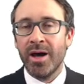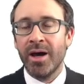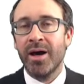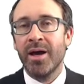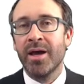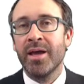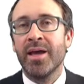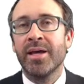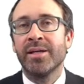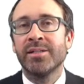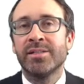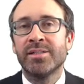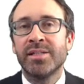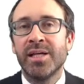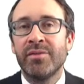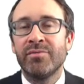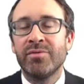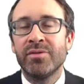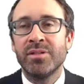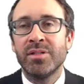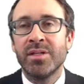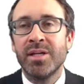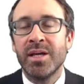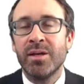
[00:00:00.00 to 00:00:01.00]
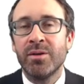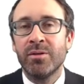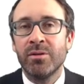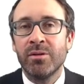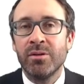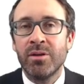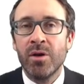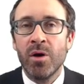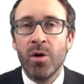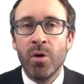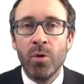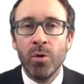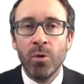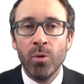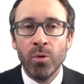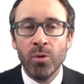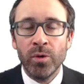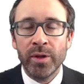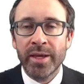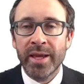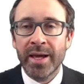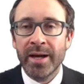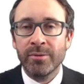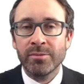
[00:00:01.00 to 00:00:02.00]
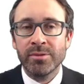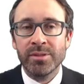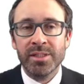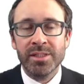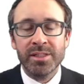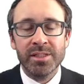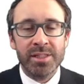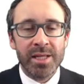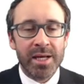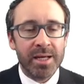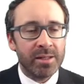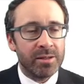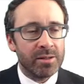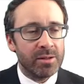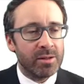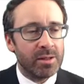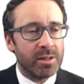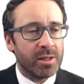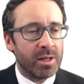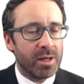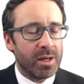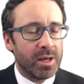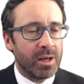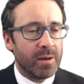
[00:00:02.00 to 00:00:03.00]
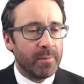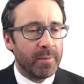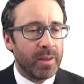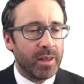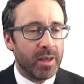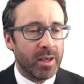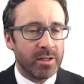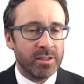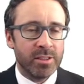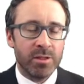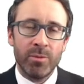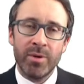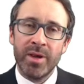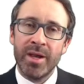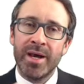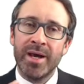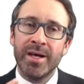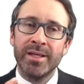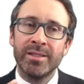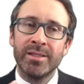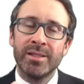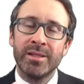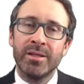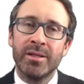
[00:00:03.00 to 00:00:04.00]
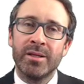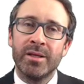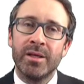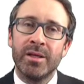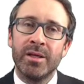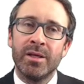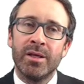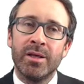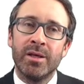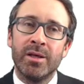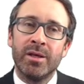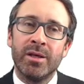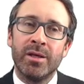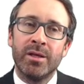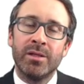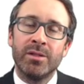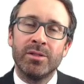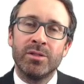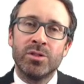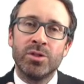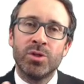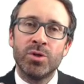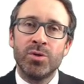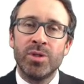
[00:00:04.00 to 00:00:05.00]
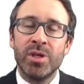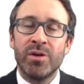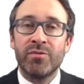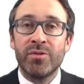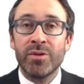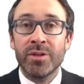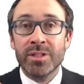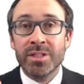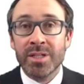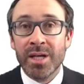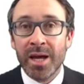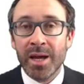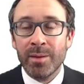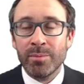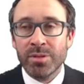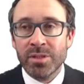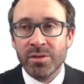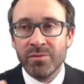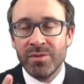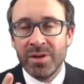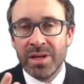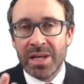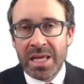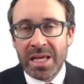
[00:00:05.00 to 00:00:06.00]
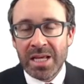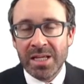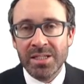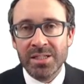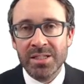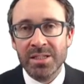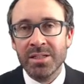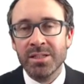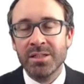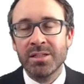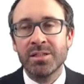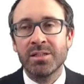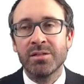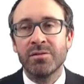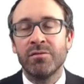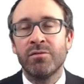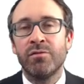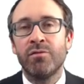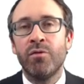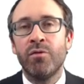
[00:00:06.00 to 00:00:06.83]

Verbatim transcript: at IAS 17 under the old accounting standard is that we had two different types of leases